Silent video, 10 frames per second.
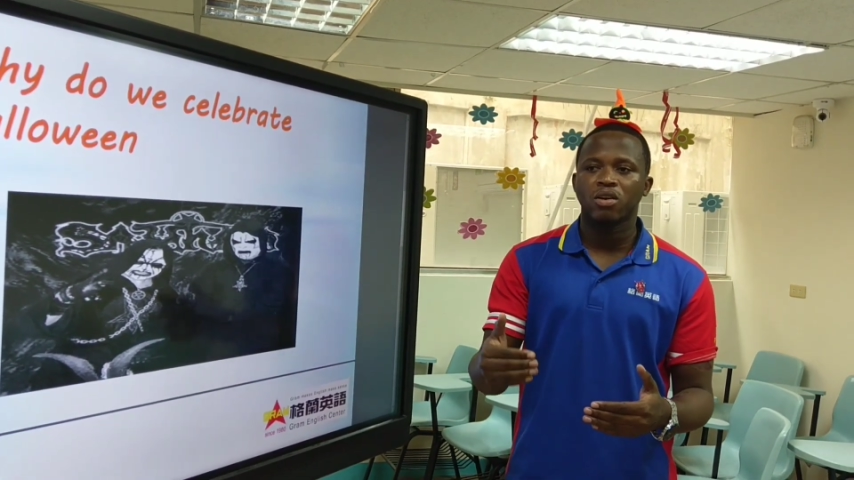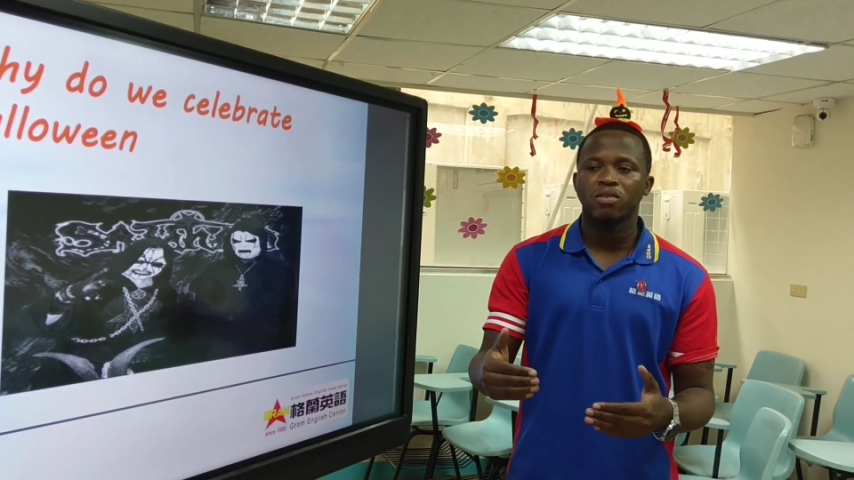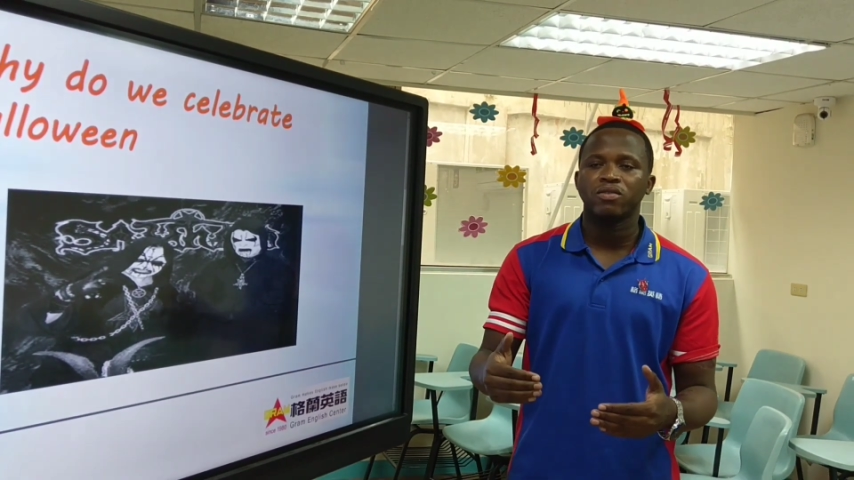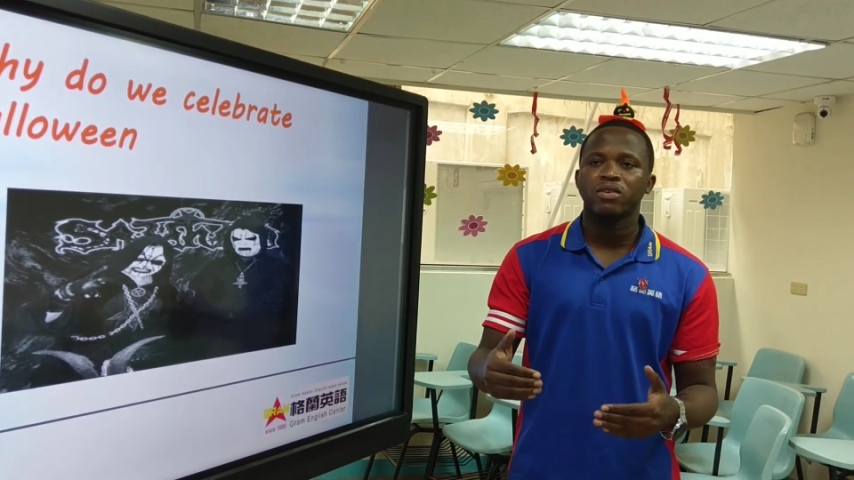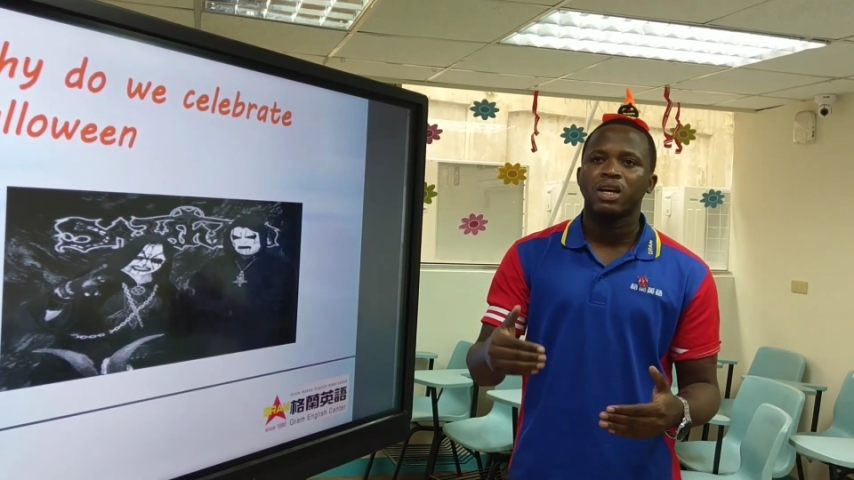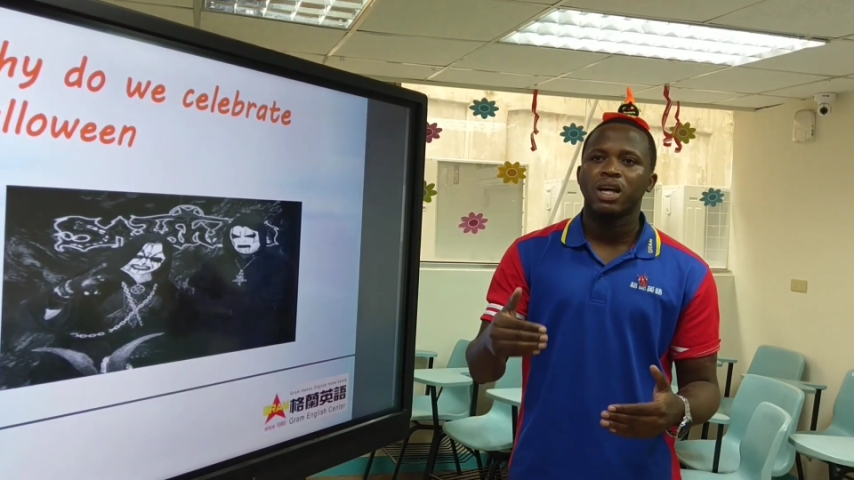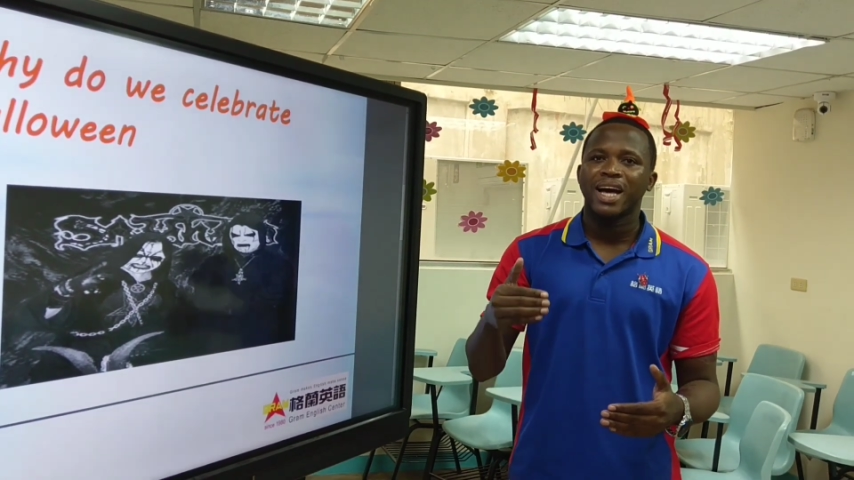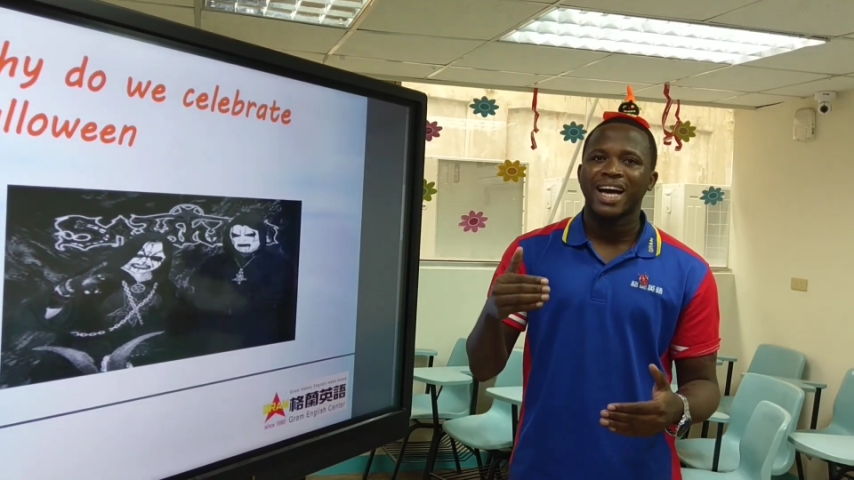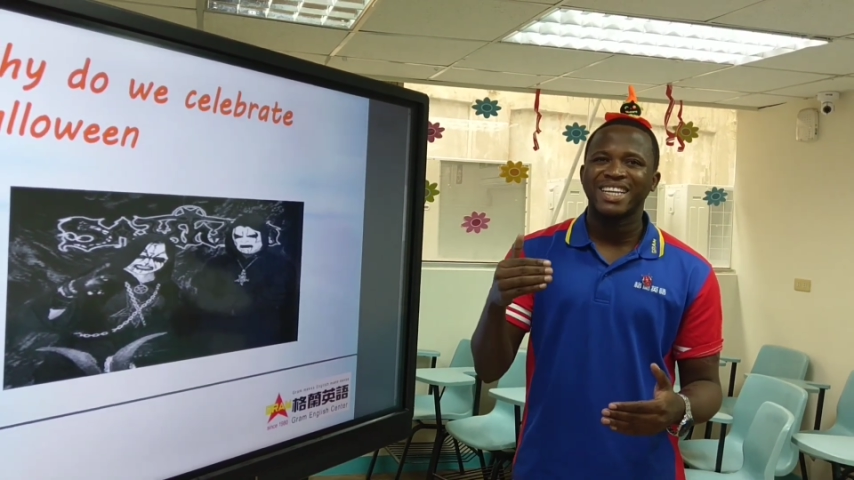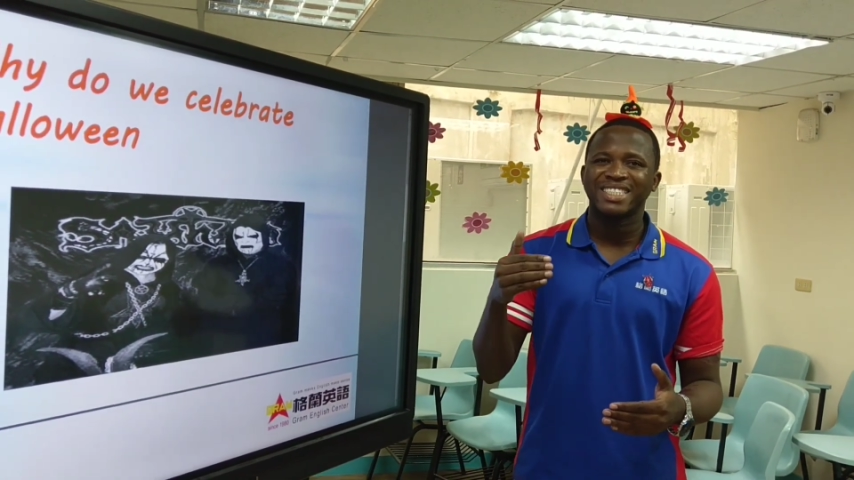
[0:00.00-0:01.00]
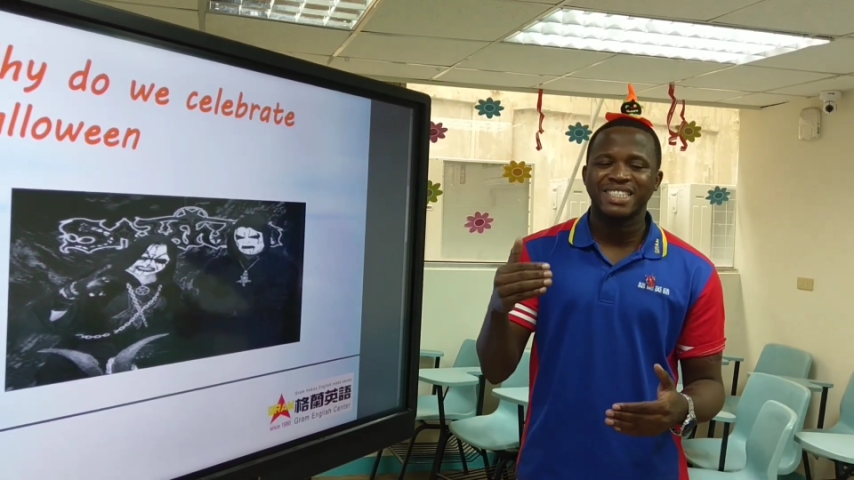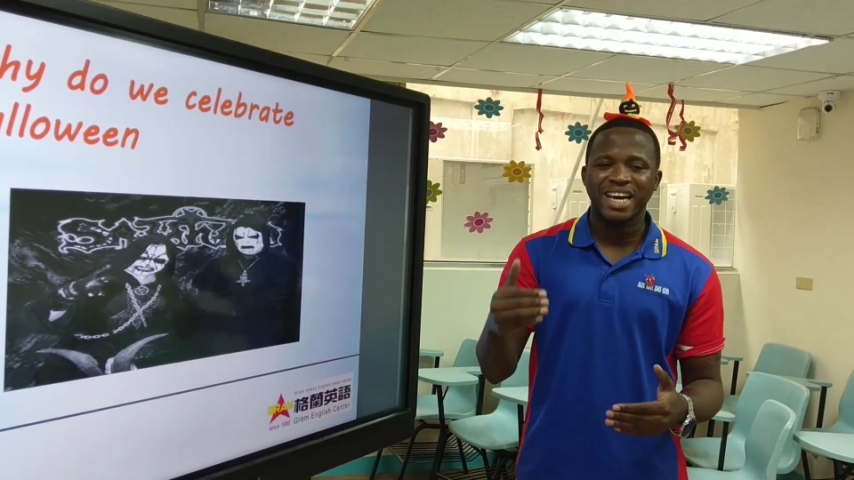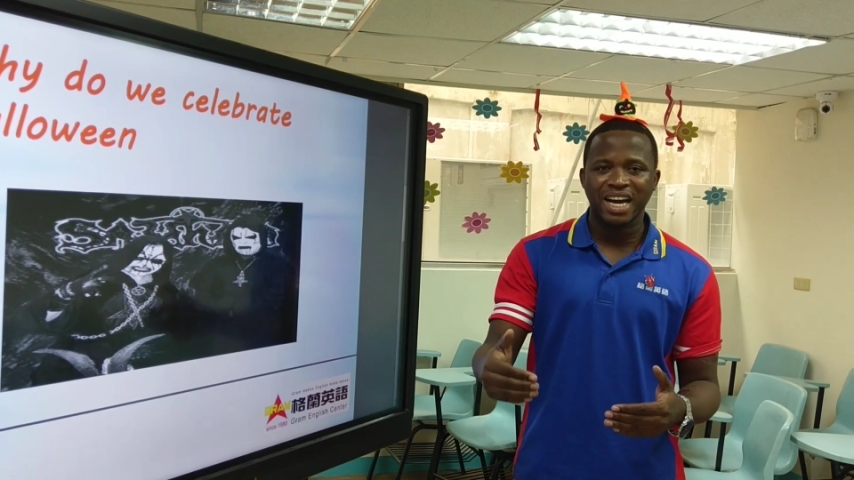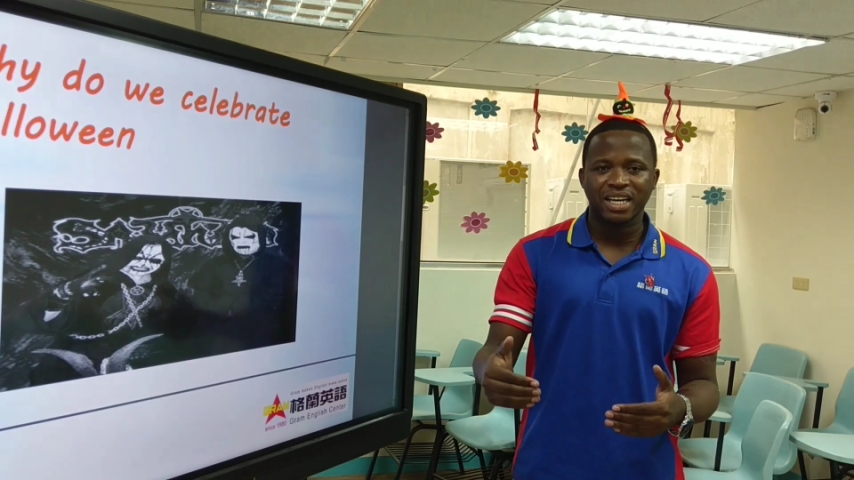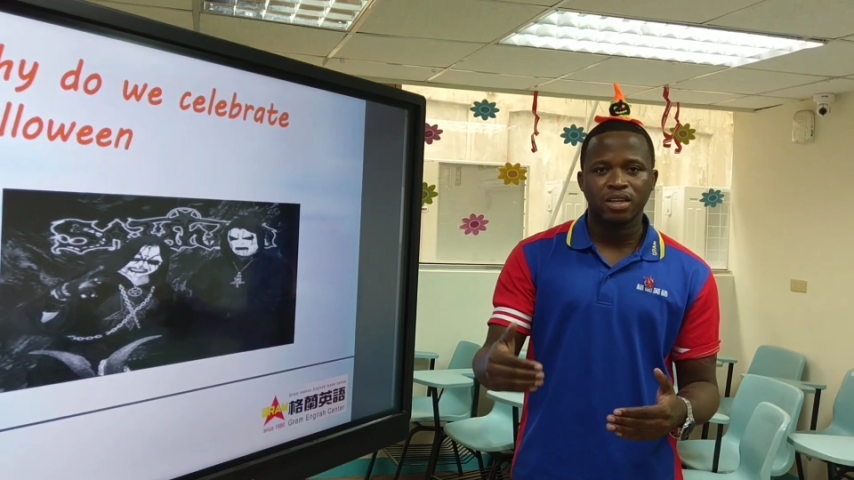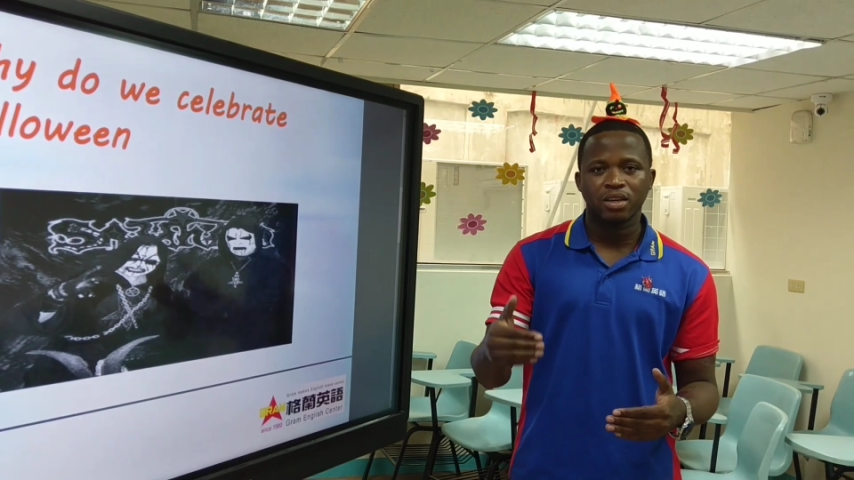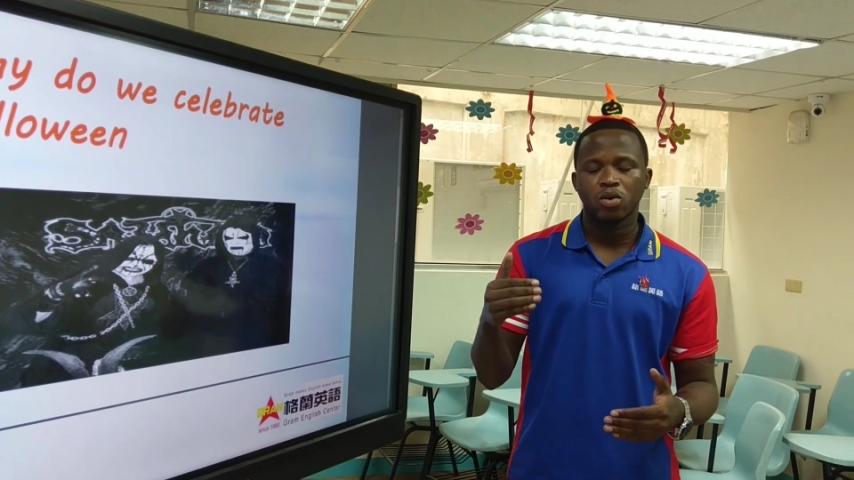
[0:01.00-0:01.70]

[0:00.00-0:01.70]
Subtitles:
of a dark,